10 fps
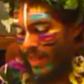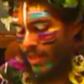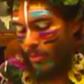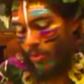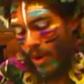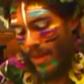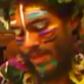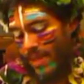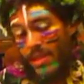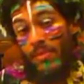in the
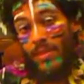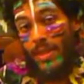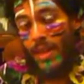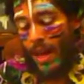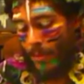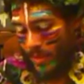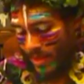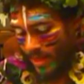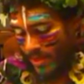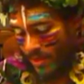process of
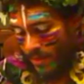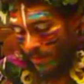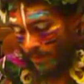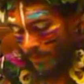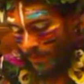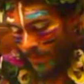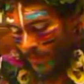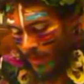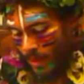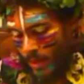decomposition.
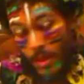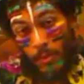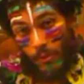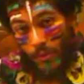Number